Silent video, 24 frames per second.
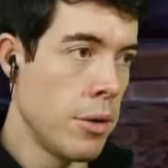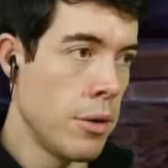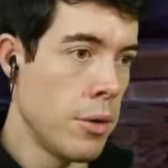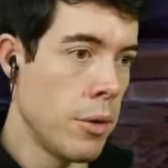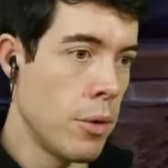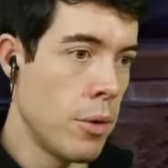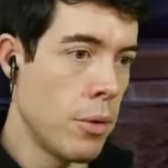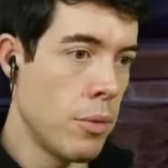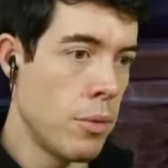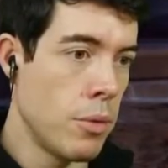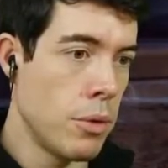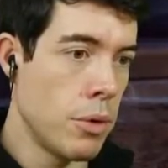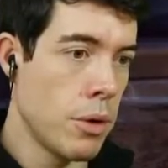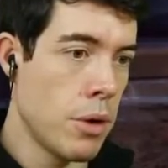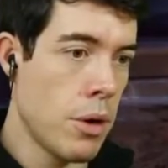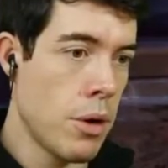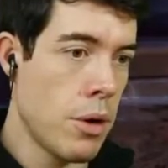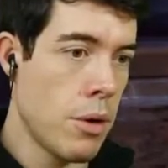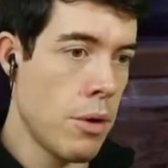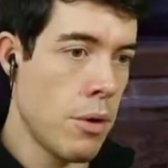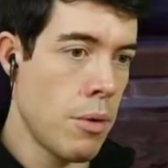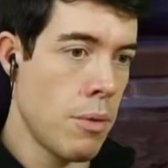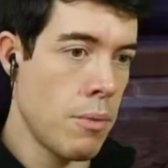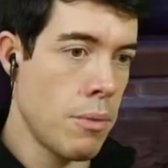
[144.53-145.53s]
Oh,
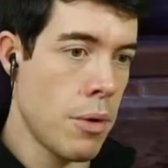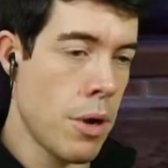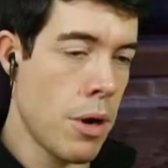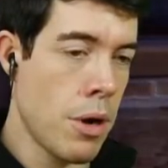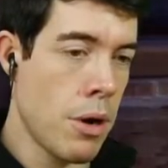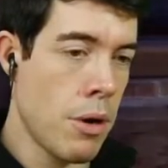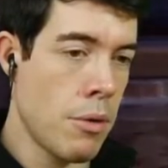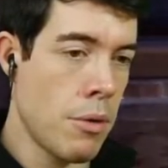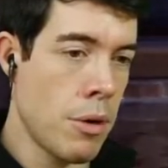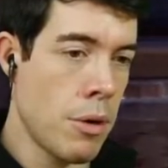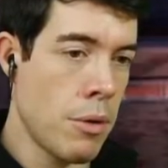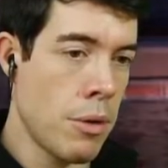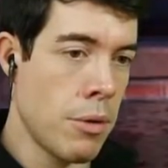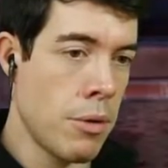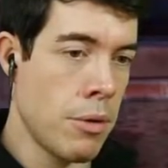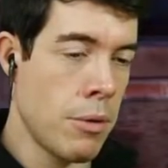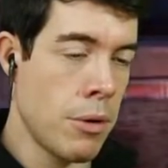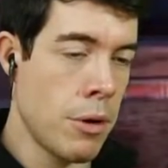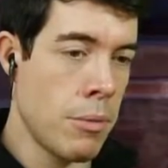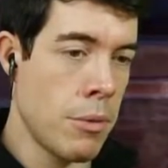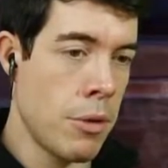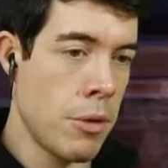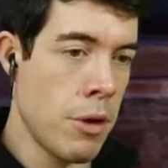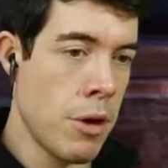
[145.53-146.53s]
oh,
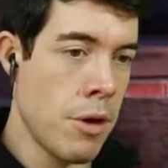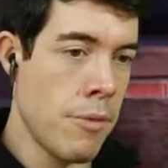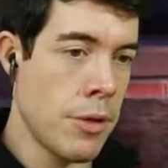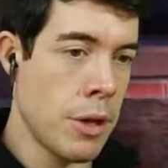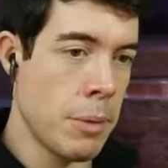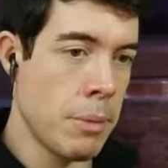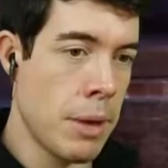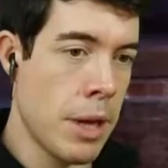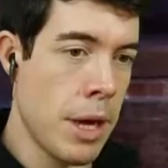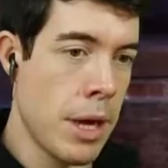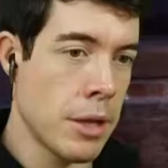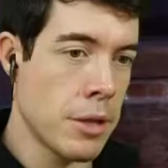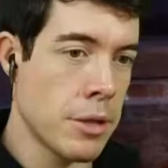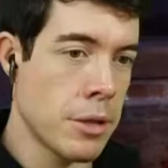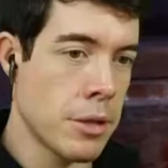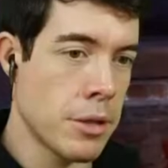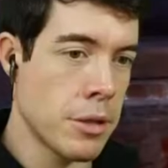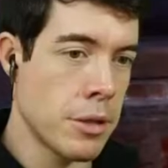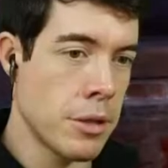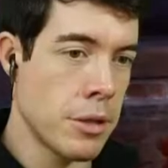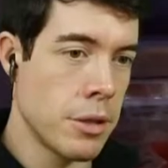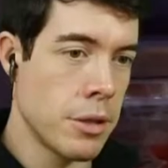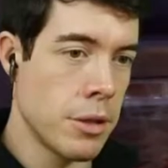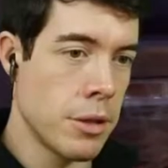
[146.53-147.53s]
oh, I'm all over the
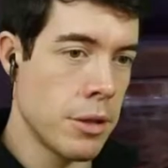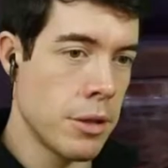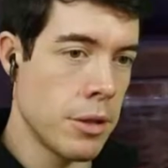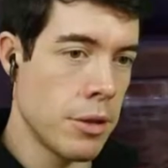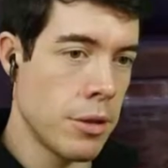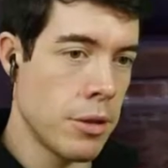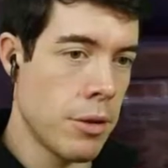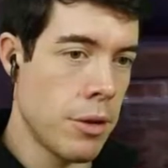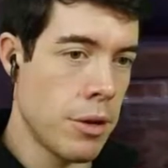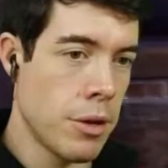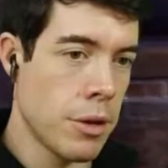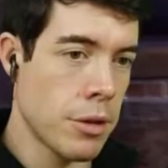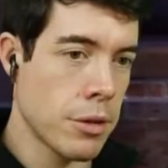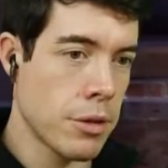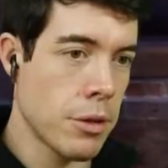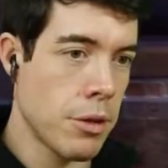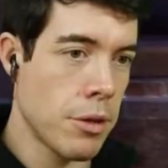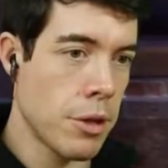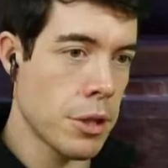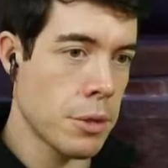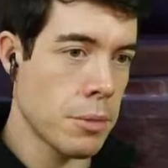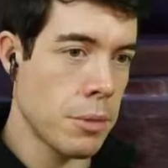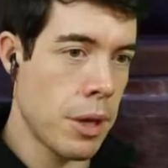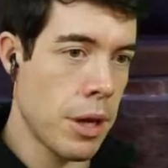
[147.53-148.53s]
place. Go on, let's
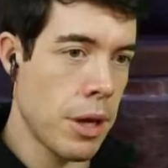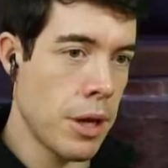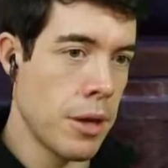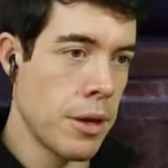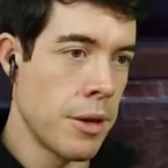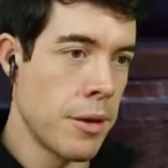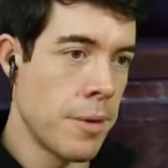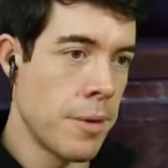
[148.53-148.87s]
go this way.